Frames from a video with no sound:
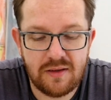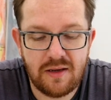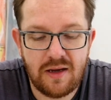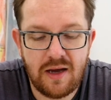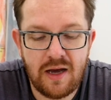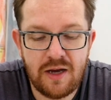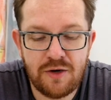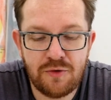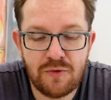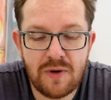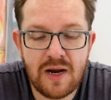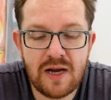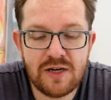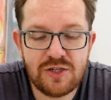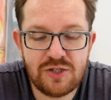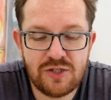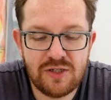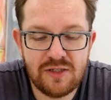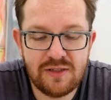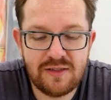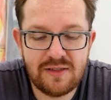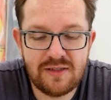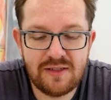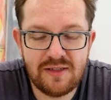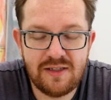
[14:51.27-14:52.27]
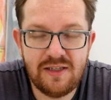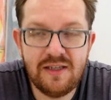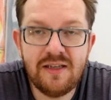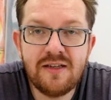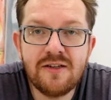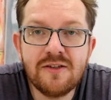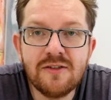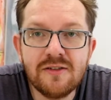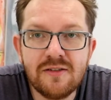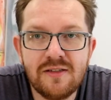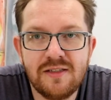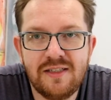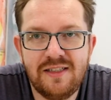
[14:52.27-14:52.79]
I rush it
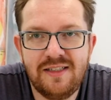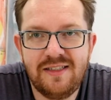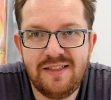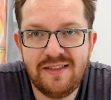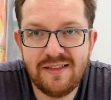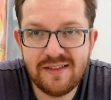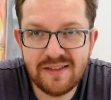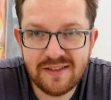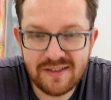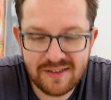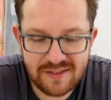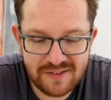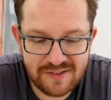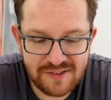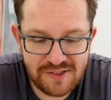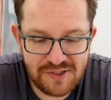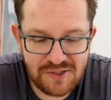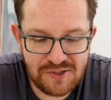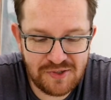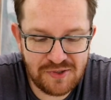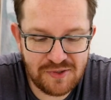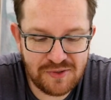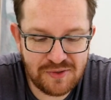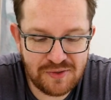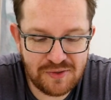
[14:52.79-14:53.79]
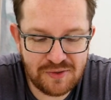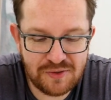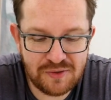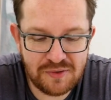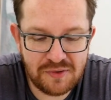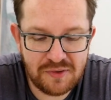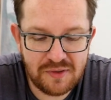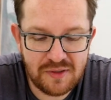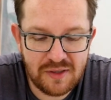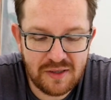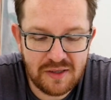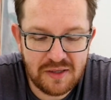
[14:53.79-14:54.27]
equally to